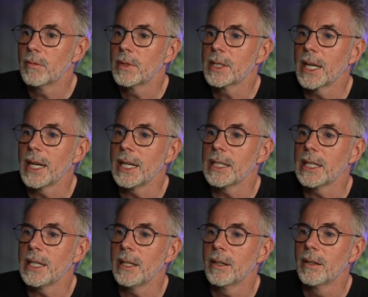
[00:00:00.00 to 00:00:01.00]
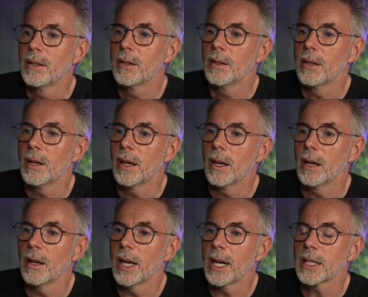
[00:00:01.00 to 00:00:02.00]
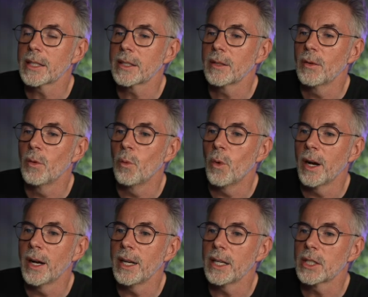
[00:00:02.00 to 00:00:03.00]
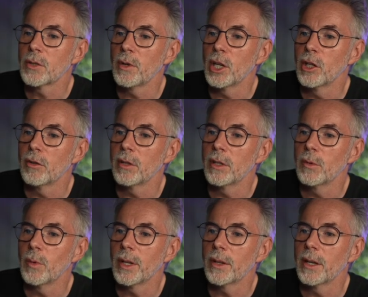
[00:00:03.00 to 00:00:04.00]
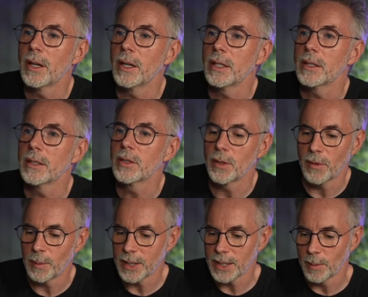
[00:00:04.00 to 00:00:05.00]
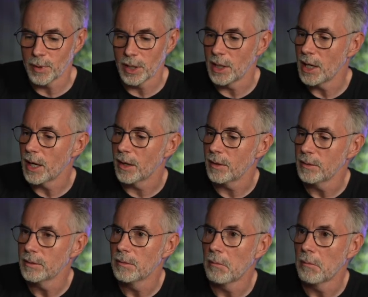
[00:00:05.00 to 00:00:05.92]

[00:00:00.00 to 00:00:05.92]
1080, X, Y is 300, width and height. So if I press that button now,